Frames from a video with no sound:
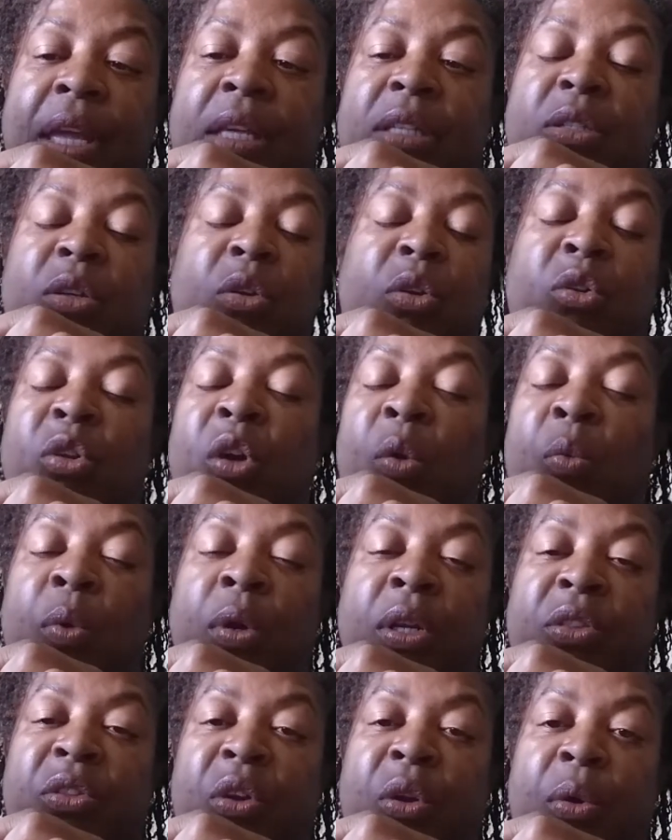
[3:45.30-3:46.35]
So you don't
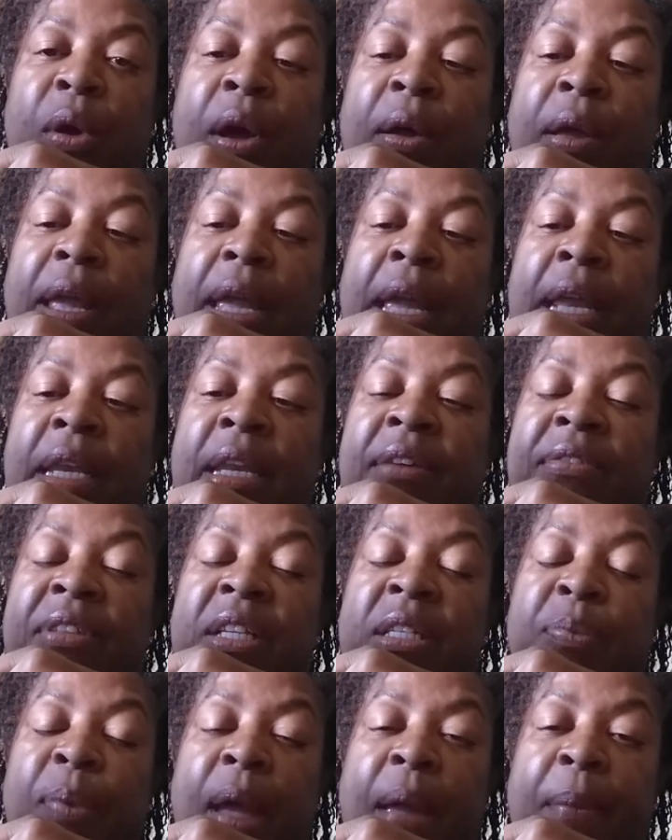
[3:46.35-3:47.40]
want to throw out any of
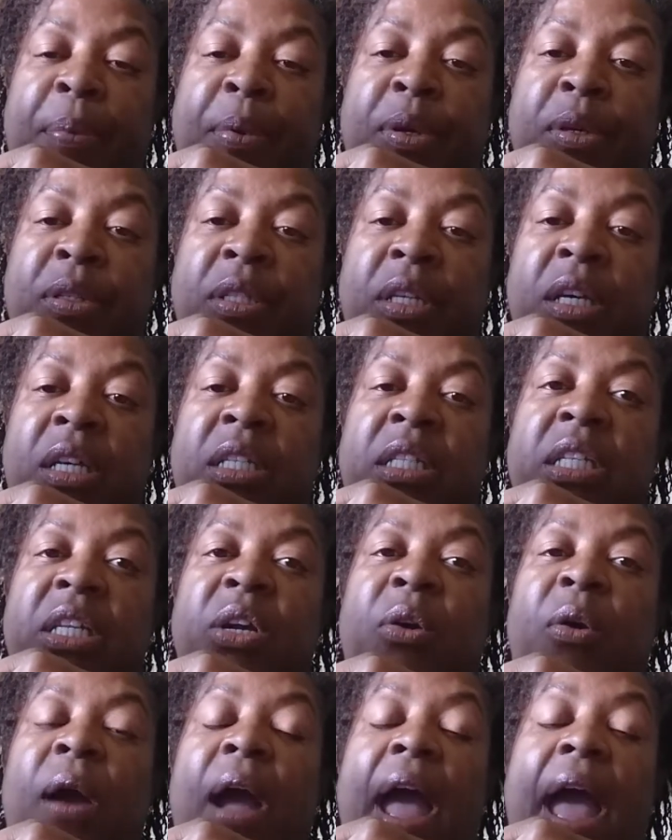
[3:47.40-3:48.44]
these papers
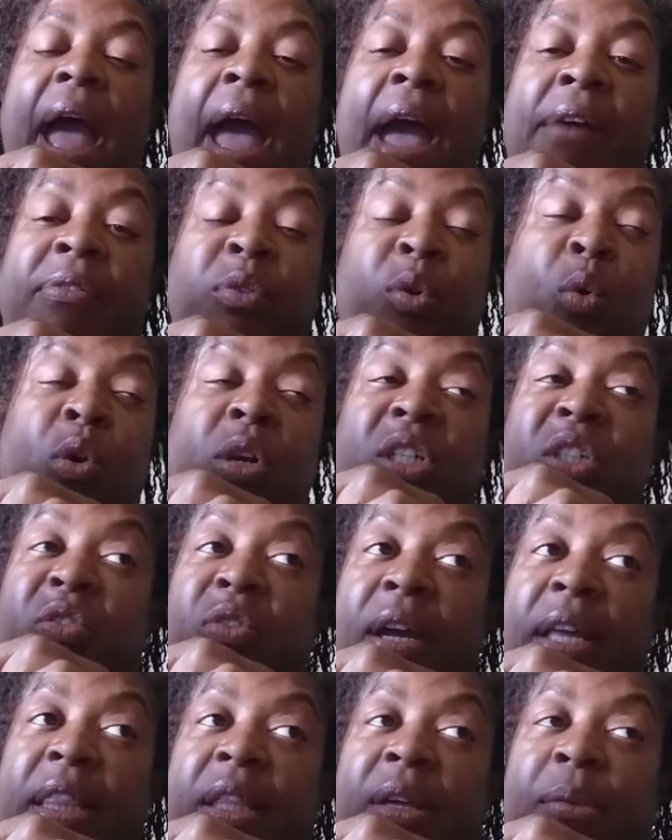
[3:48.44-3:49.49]
until after, or
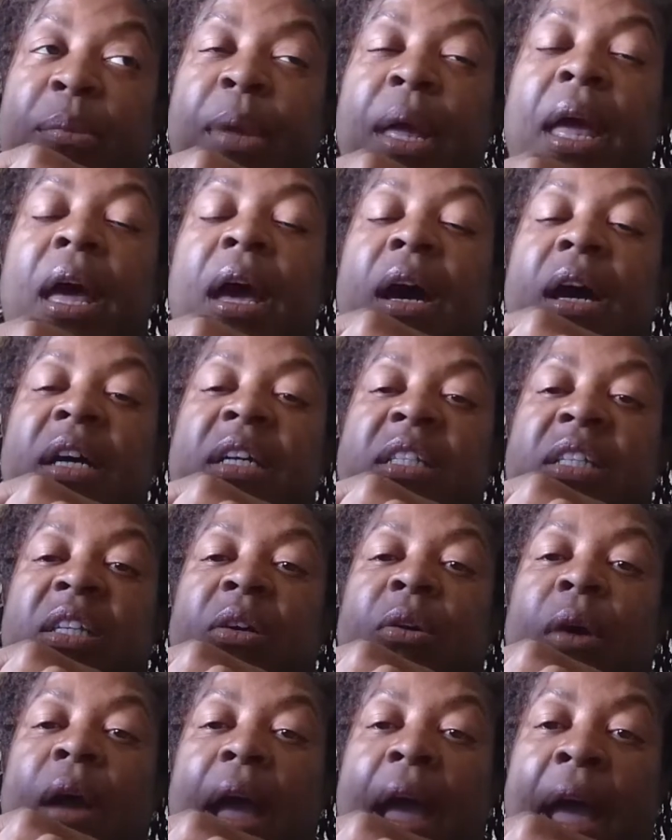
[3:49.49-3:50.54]
shred them
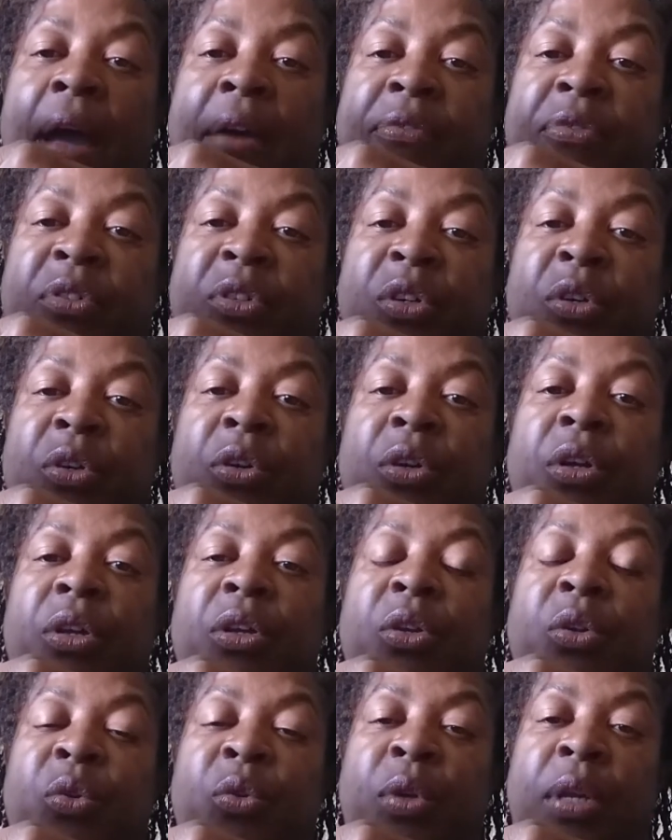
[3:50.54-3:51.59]
until after
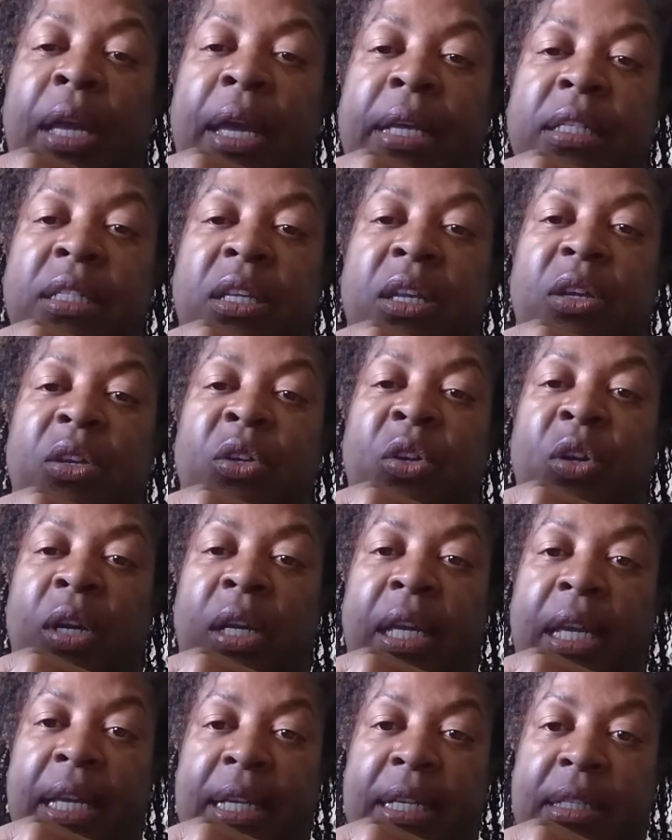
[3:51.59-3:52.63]
you get your
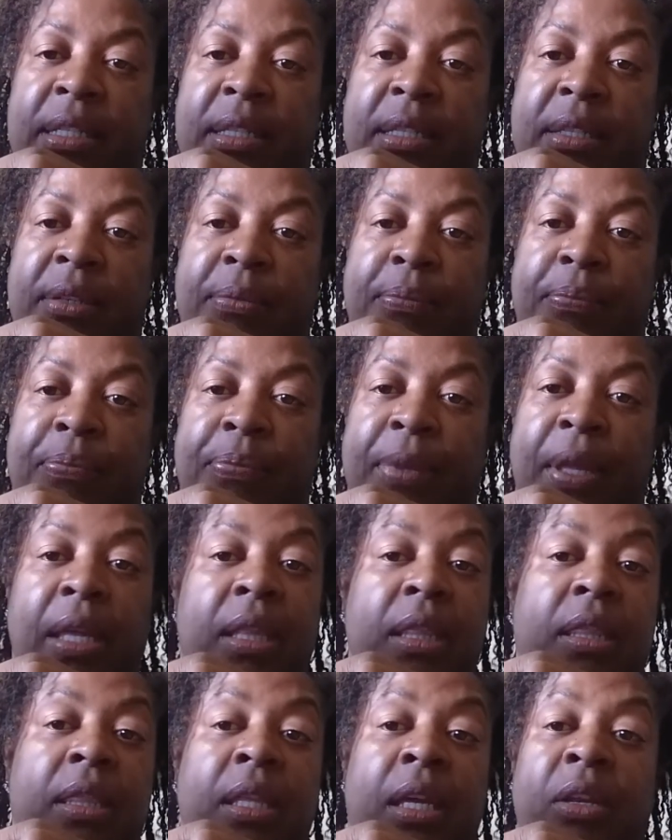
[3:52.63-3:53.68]
keys.
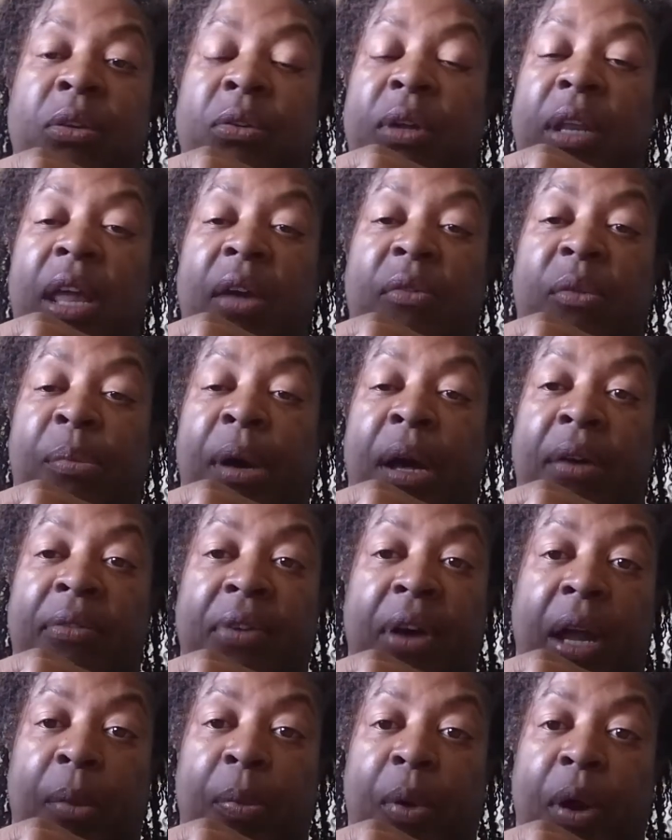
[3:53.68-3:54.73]
Then you can have a
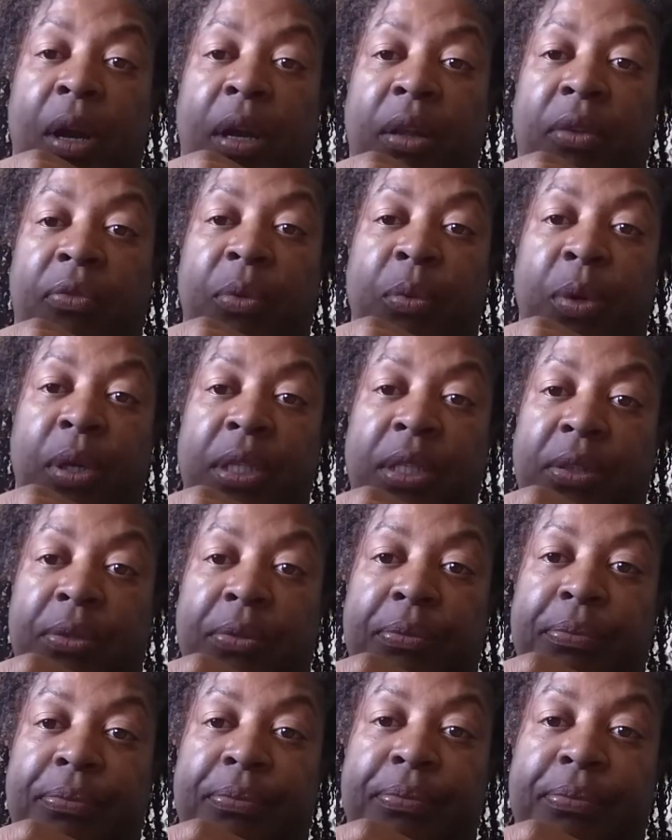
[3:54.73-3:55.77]
bonfire party if you want to.
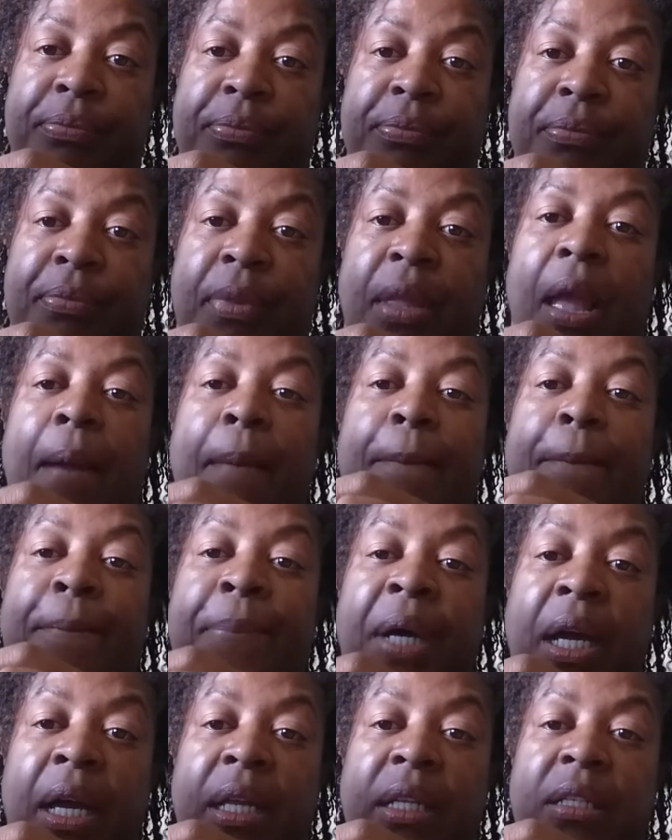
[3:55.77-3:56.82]

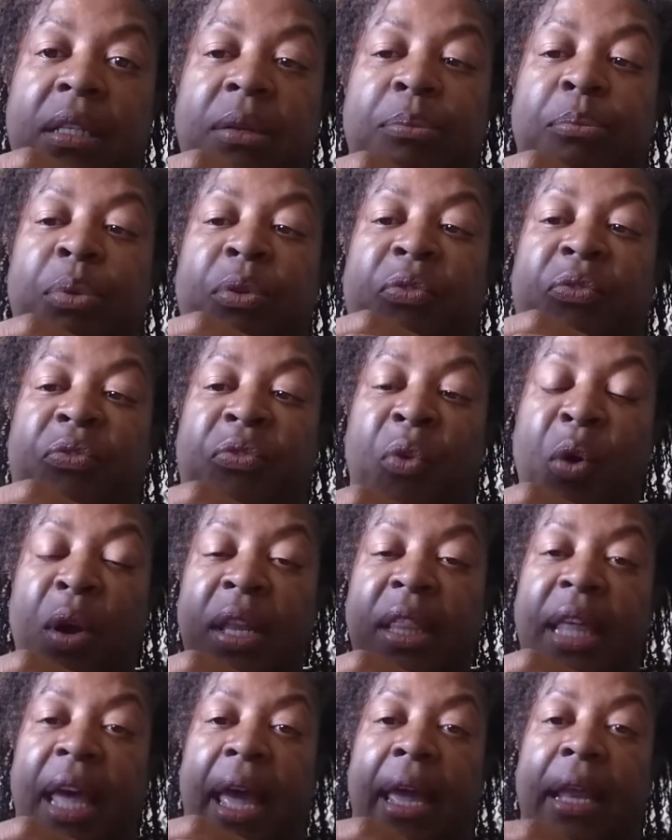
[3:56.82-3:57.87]
But
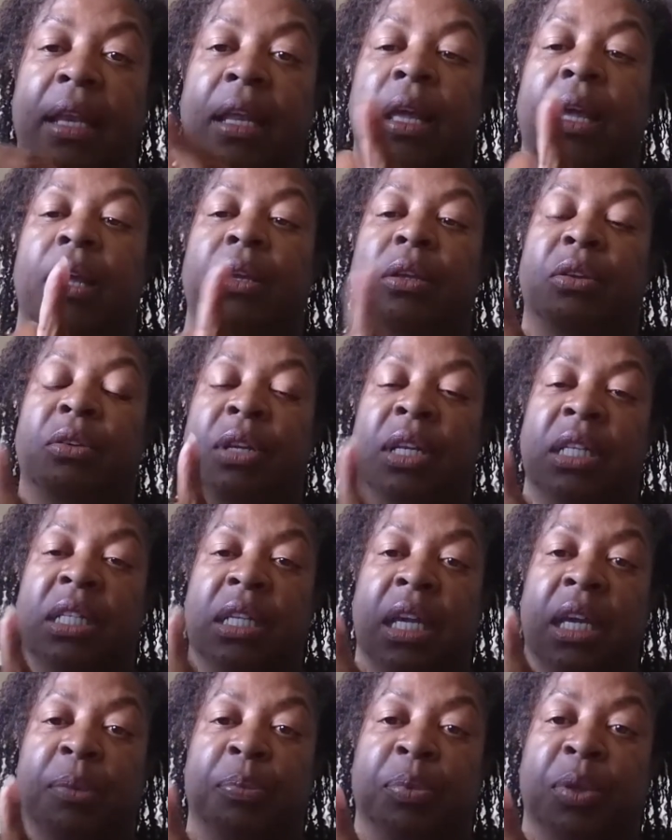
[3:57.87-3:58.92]
before that, you need to
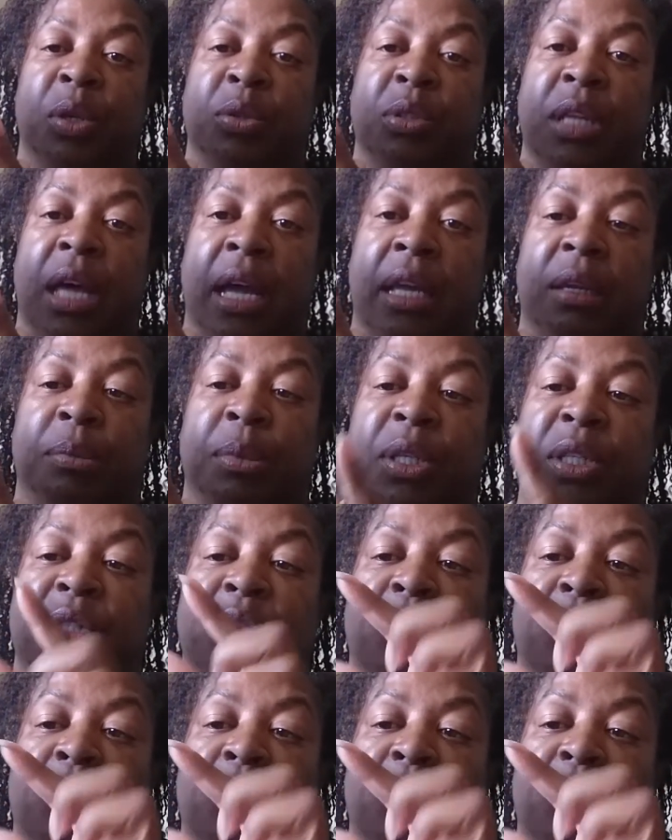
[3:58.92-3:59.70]
keep those documents.